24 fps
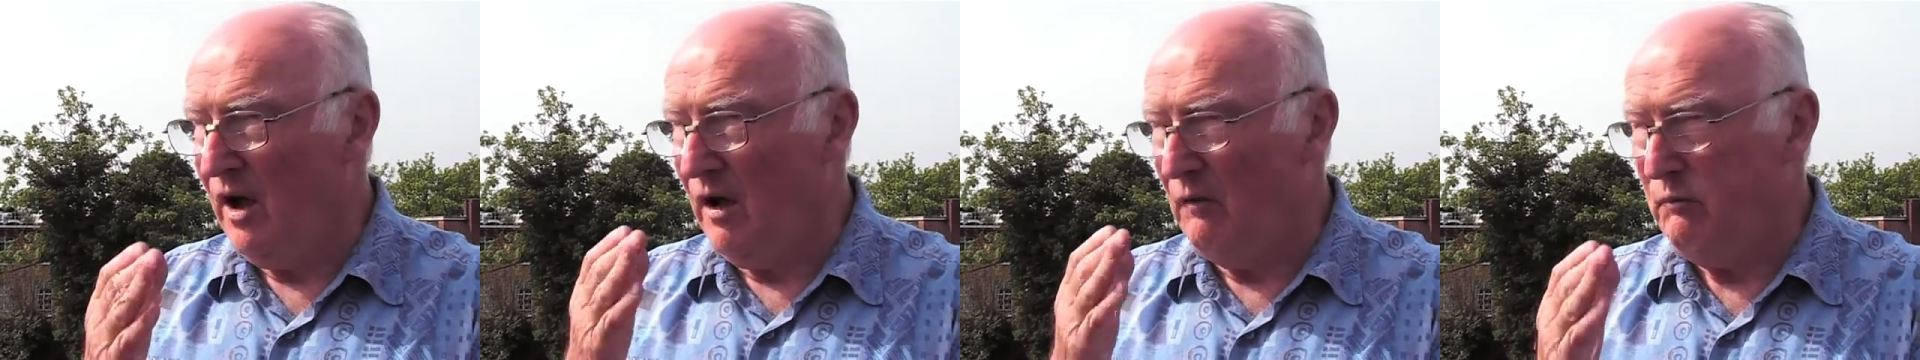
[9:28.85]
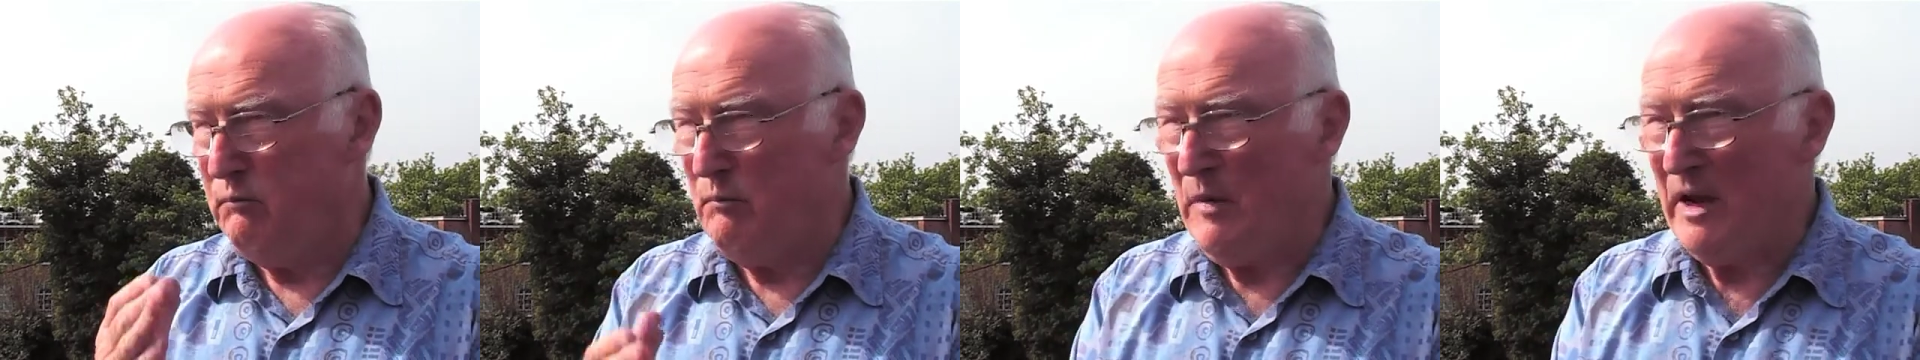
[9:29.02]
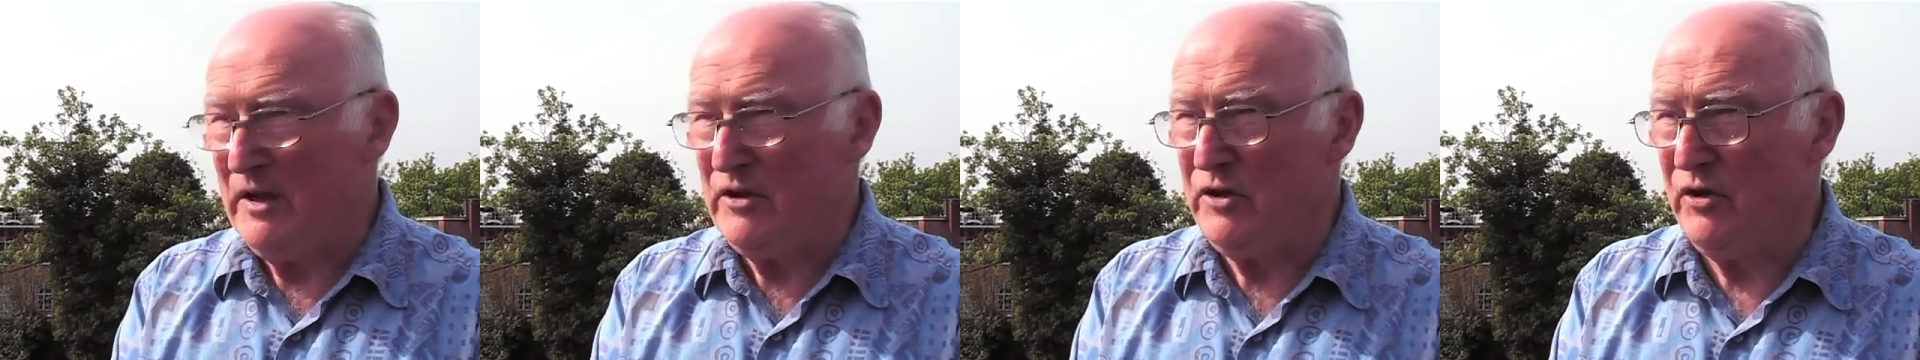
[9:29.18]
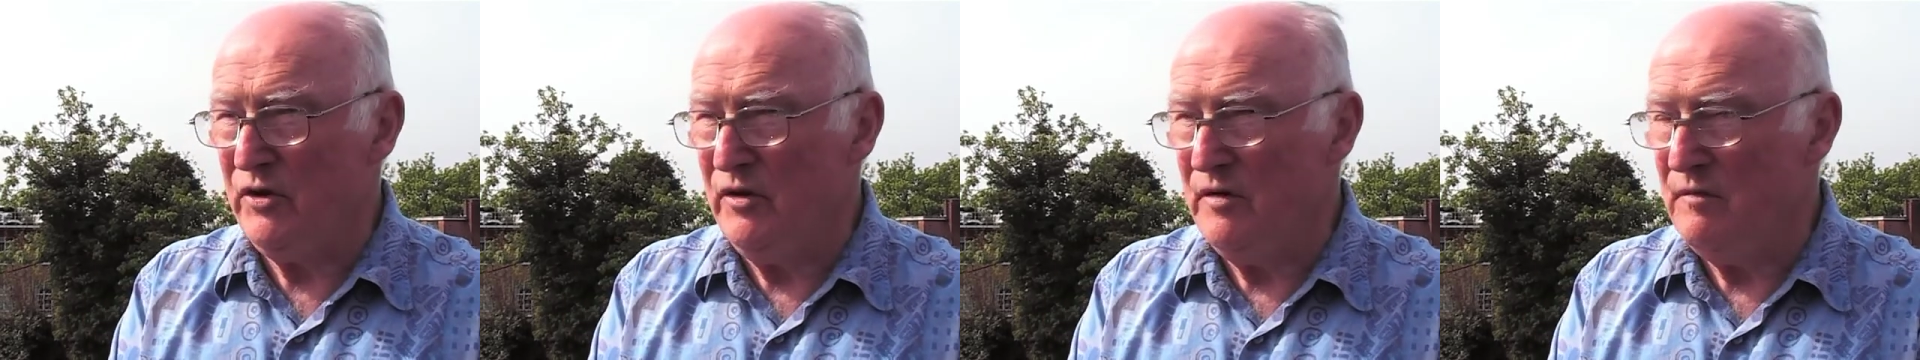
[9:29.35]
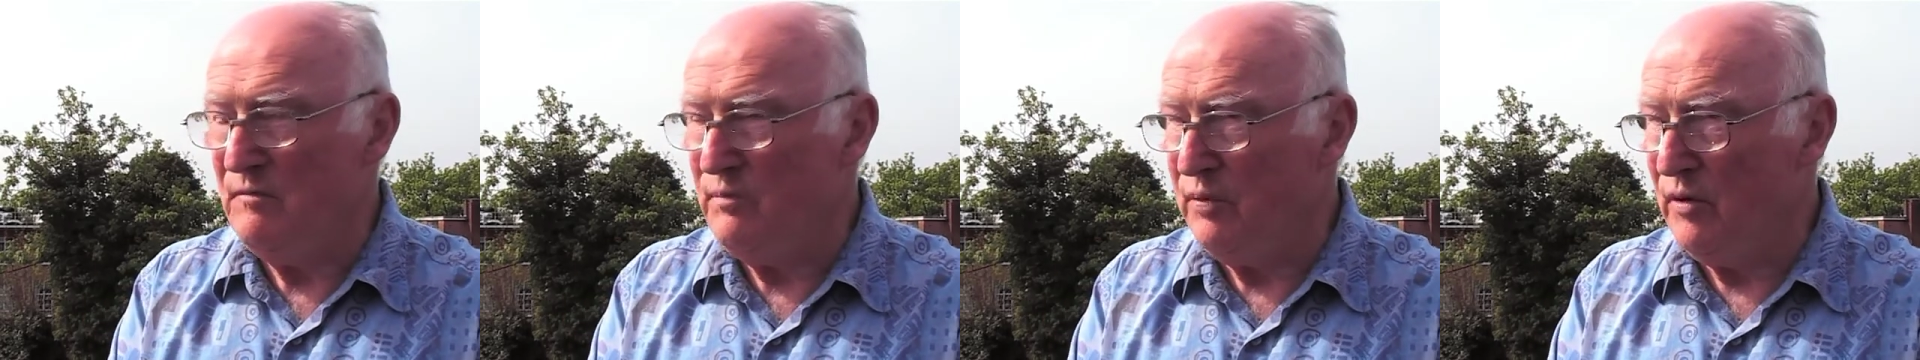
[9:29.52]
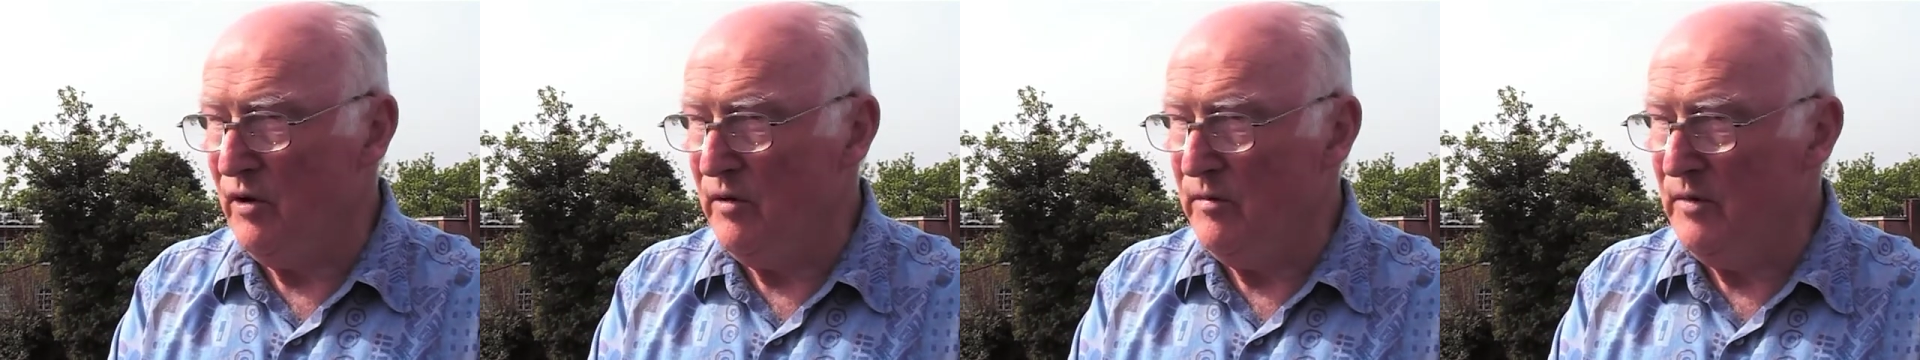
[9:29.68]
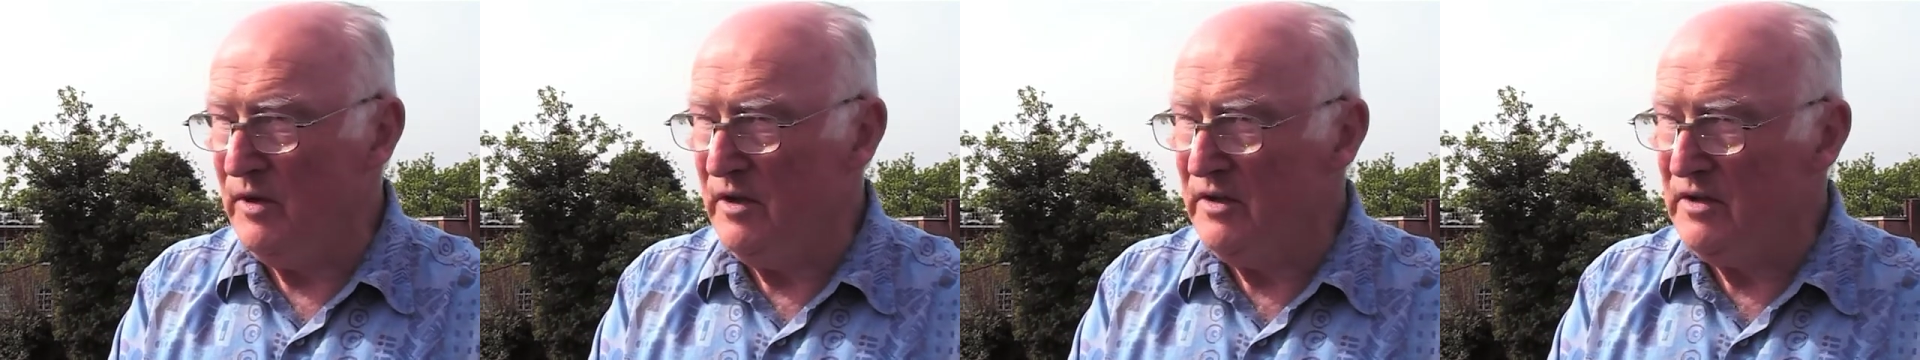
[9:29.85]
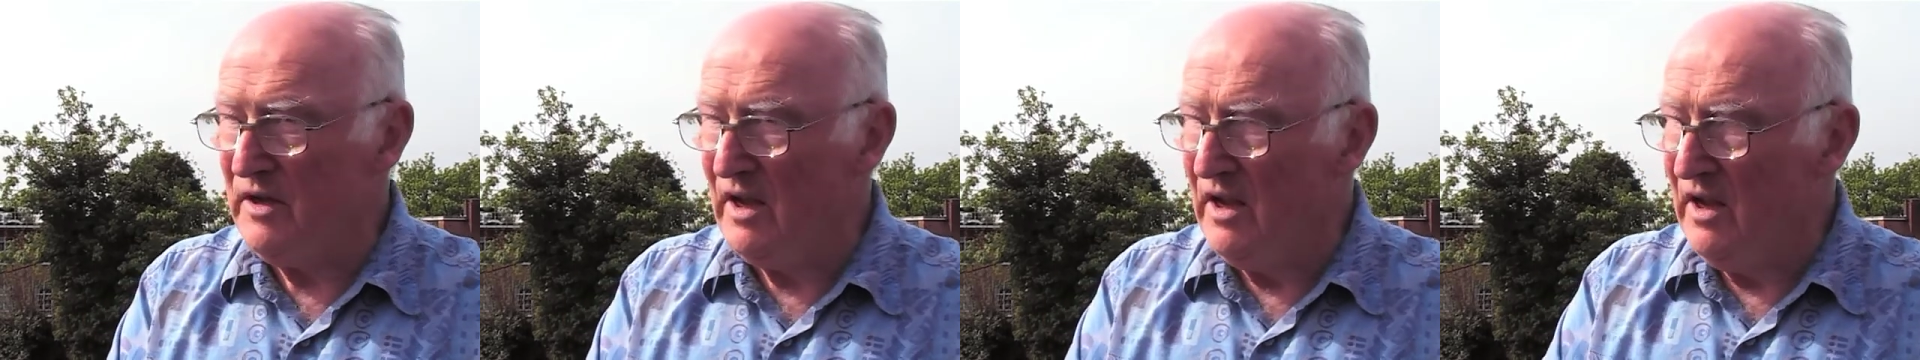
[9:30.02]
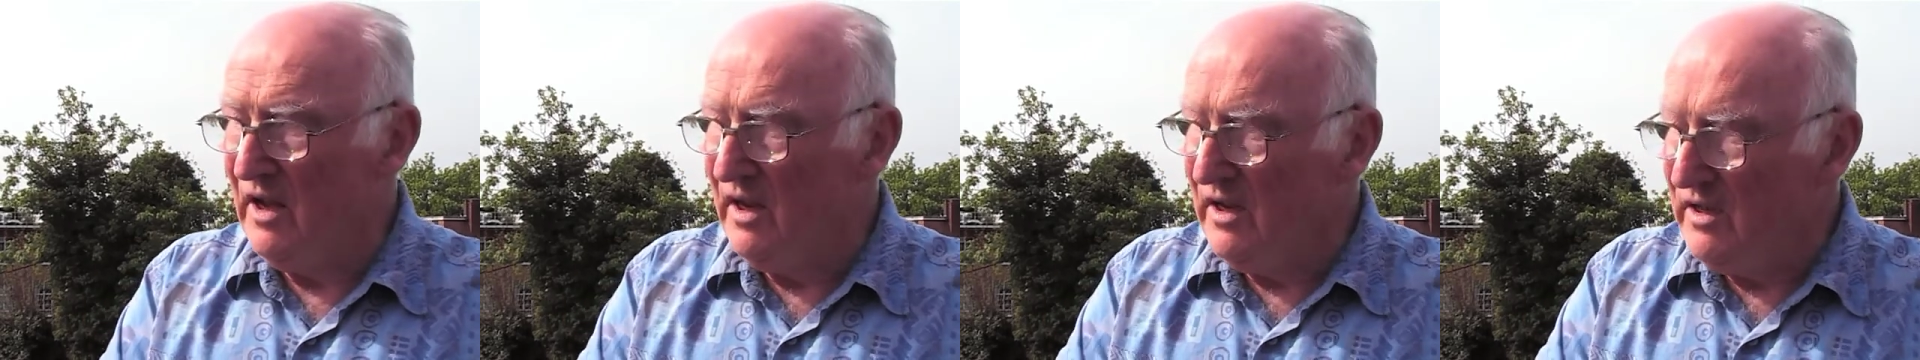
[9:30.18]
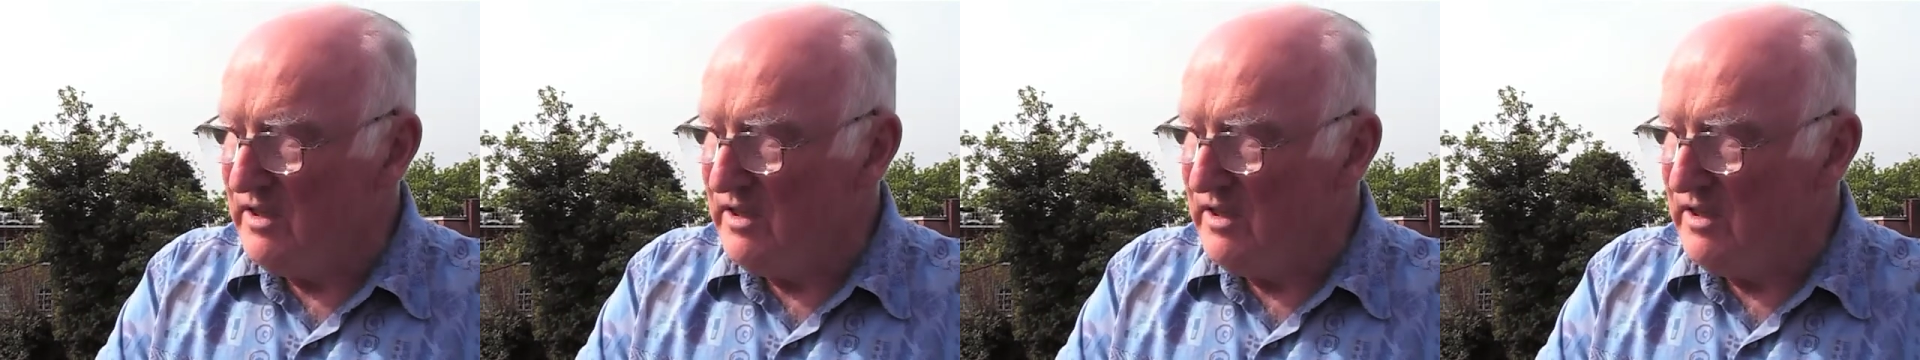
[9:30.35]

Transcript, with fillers: of mass unemployment,